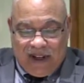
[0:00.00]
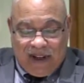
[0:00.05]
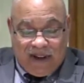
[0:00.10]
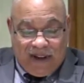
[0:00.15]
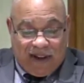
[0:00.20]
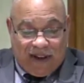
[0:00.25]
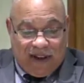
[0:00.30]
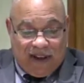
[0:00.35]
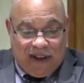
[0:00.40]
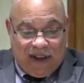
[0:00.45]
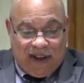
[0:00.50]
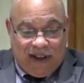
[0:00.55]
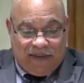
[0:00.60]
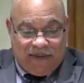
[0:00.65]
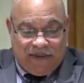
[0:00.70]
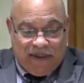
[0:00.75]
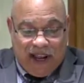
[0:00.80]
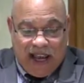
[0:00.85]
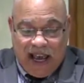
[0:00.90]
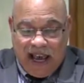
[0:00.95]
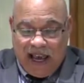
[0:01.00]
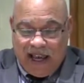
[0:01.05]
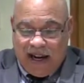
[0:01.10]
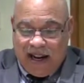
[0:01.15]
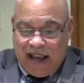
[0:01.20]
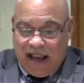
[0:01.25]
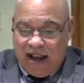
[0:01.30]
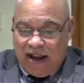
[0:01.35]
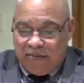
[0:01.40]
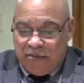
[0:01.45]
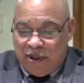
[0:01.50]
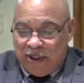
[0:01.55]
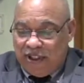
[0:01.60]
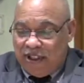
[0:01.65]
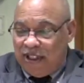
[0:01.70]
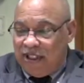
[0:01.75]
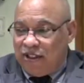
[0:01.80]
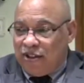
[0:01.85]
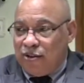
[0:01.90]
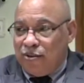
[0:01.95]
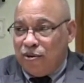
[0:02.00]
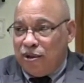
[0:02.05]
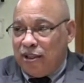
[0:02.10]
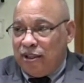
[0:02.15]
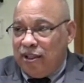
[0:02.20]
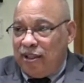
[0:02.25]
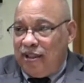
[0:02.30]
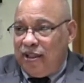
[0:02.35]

If not, I'm going to see to it.